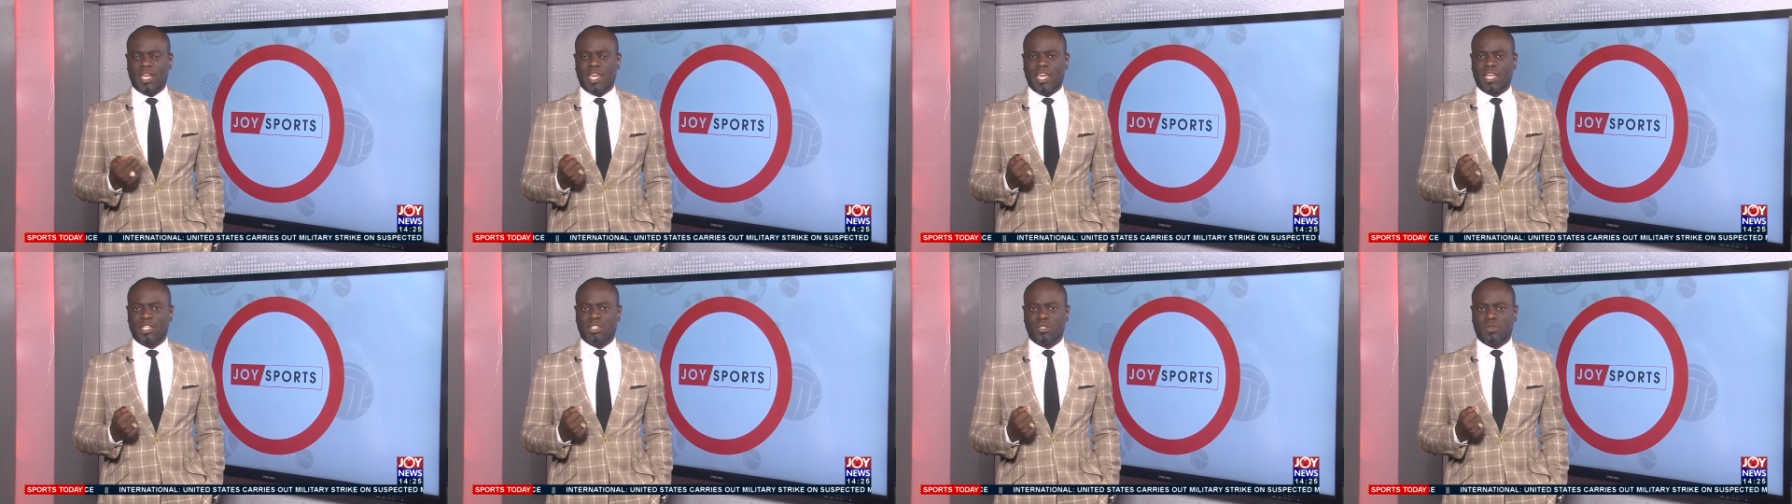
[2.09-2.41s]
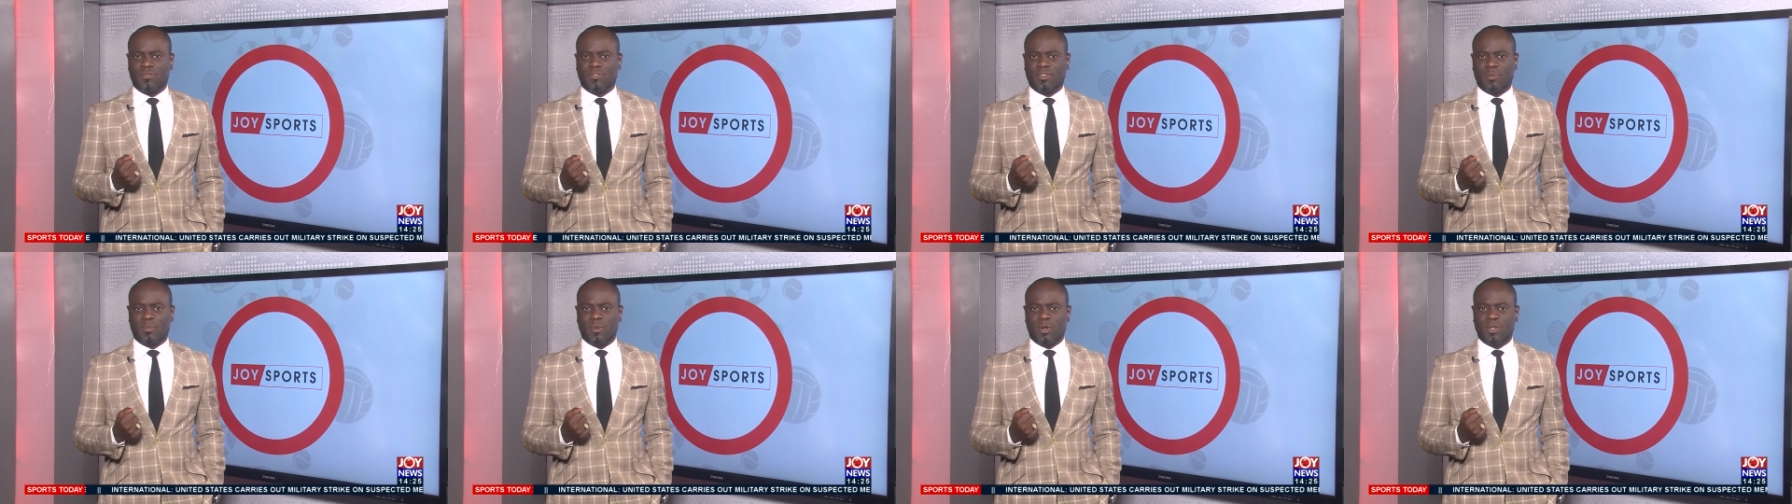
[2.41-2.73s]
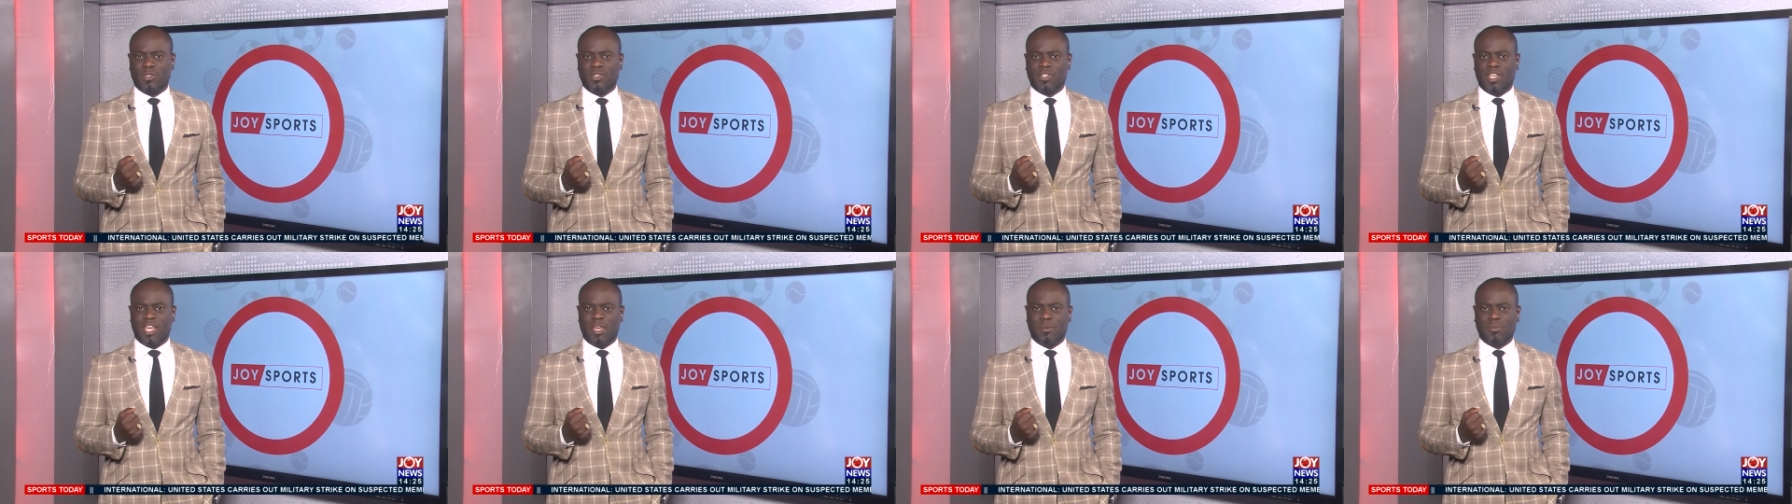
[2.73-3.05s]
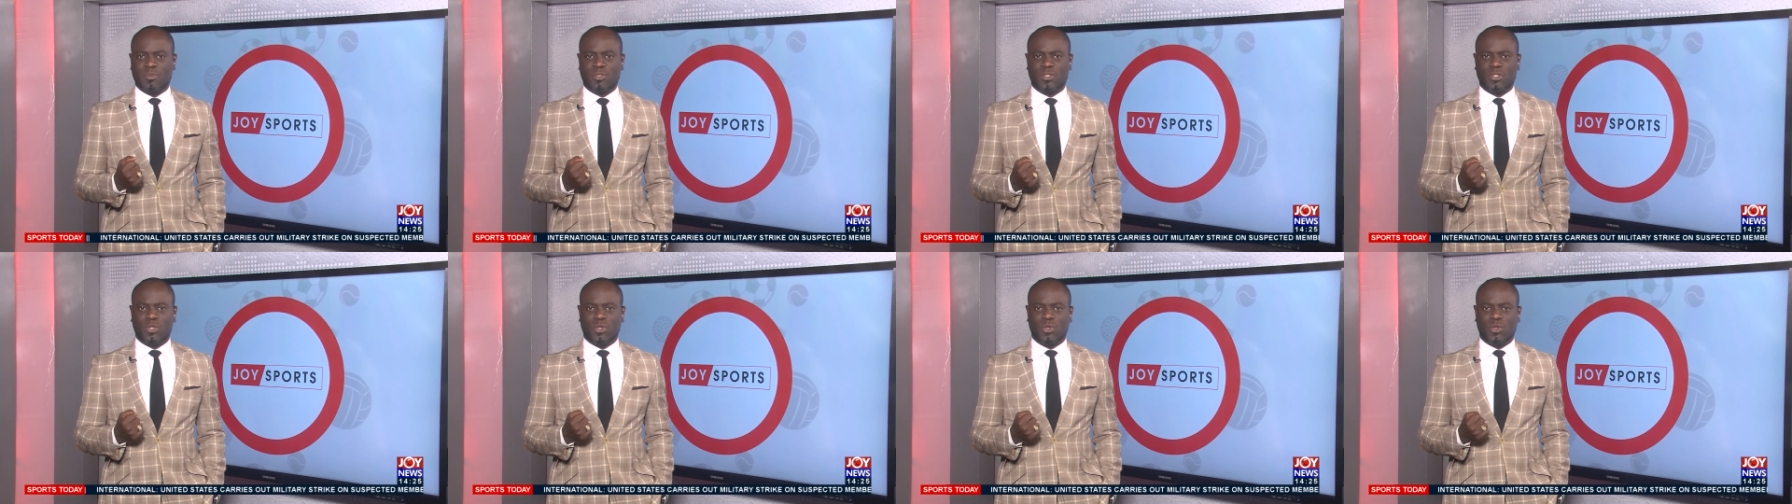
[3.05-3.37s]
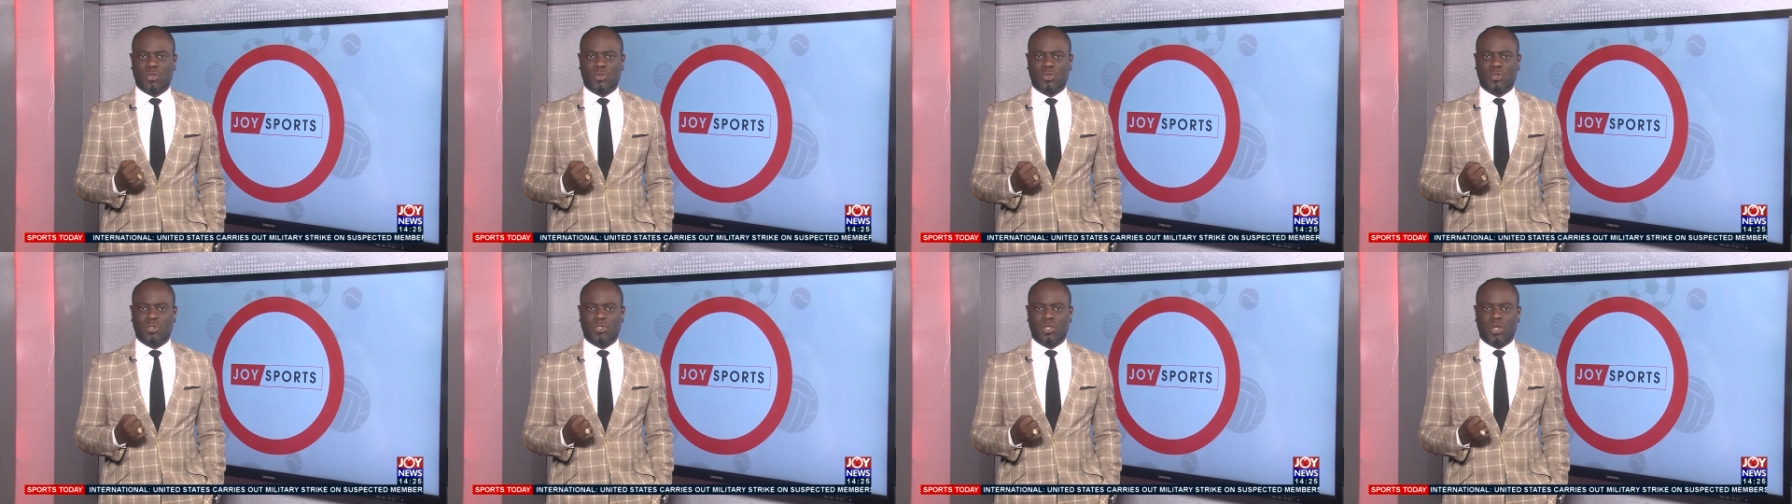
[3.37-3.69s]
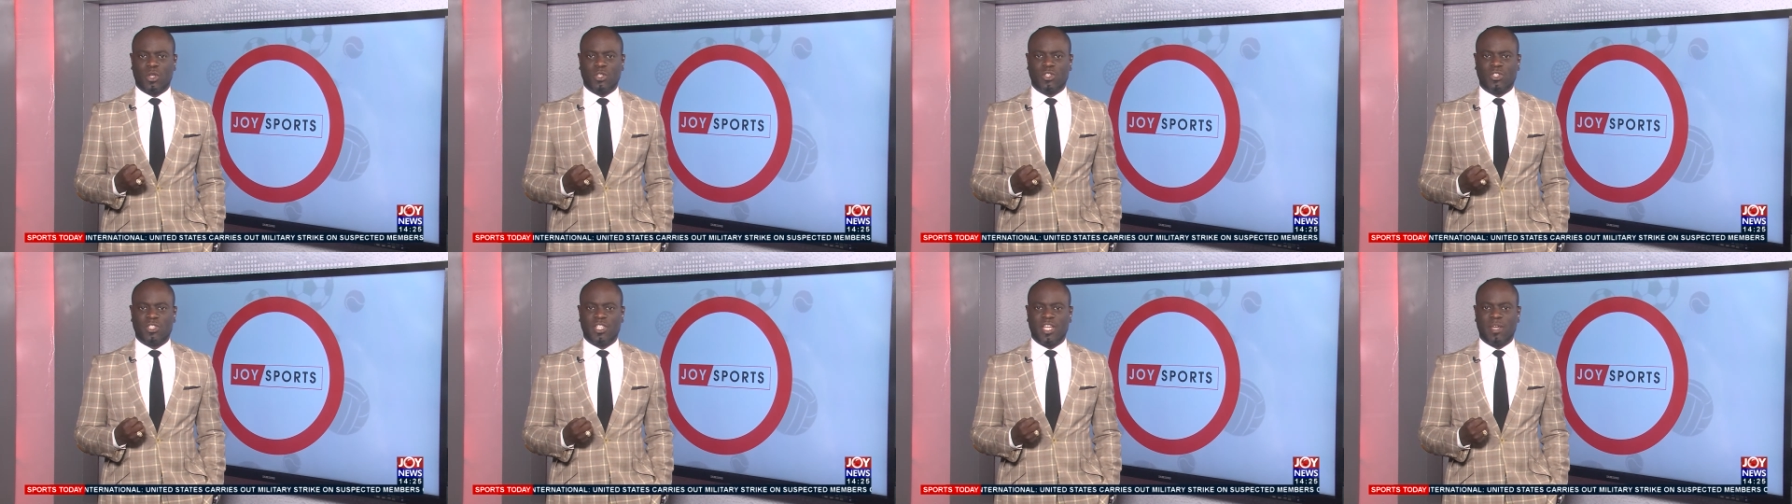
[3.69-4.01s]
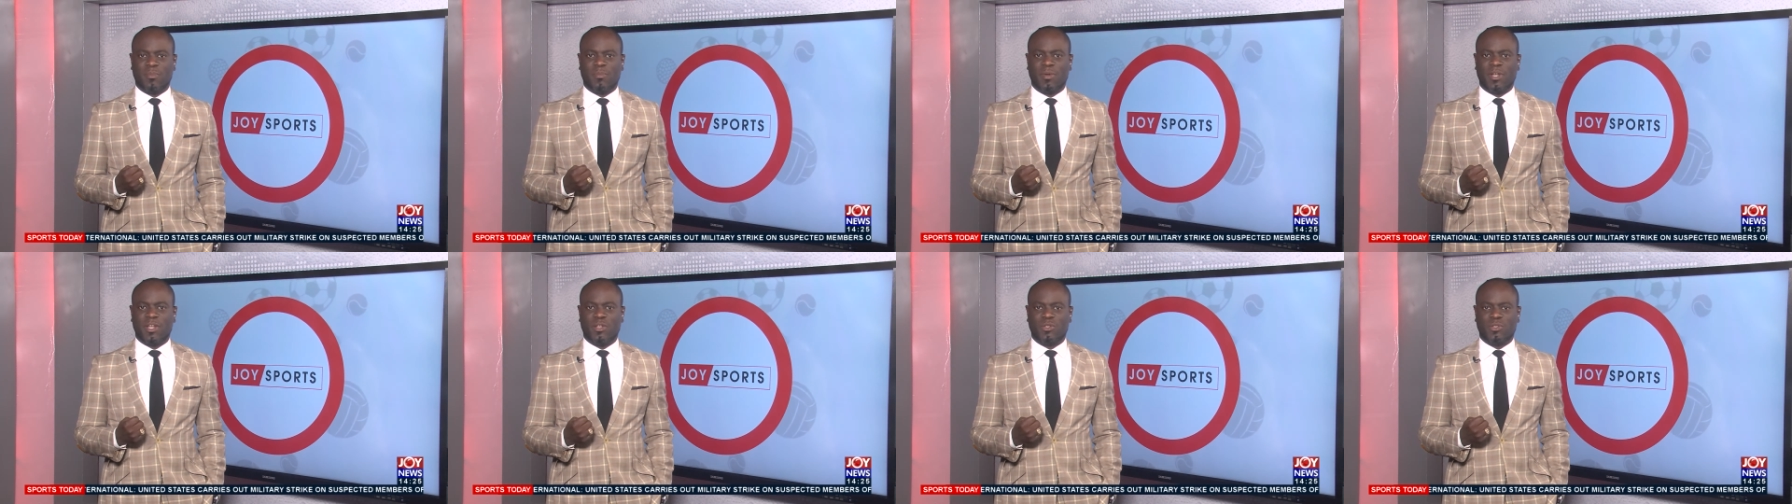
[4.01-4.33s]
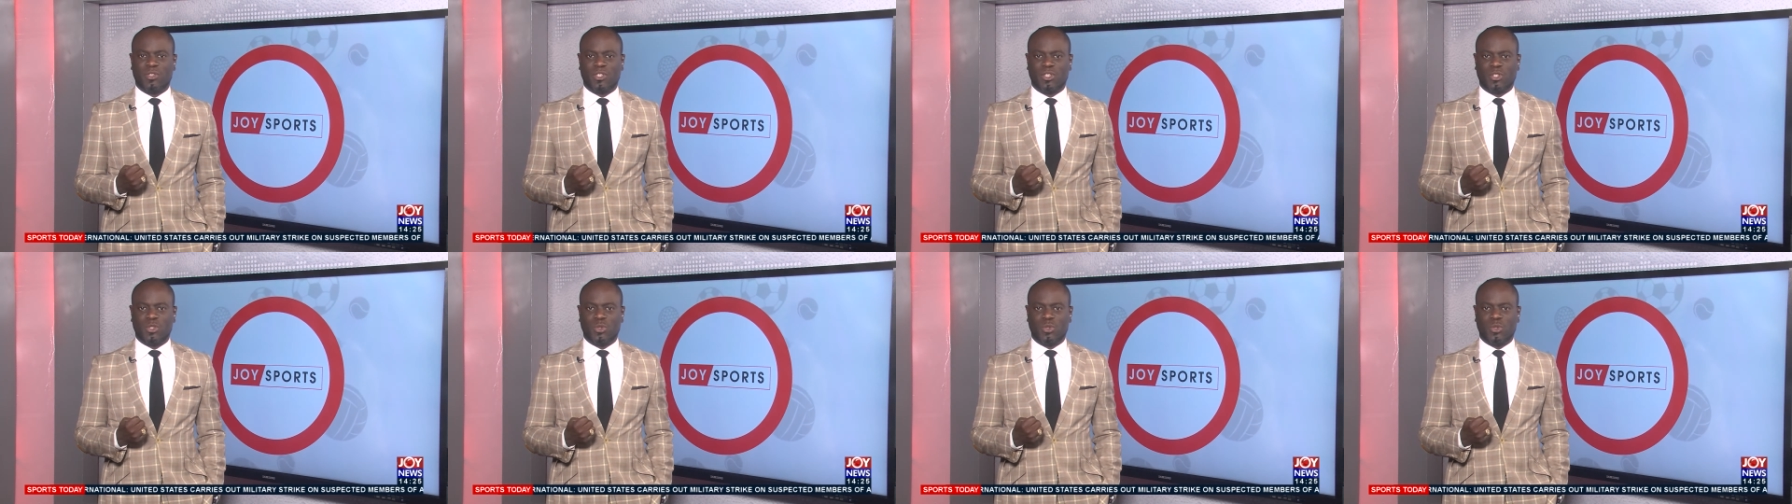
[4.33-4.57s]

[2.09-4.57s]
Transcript: 8 of the Boss Game Show dodged a penalty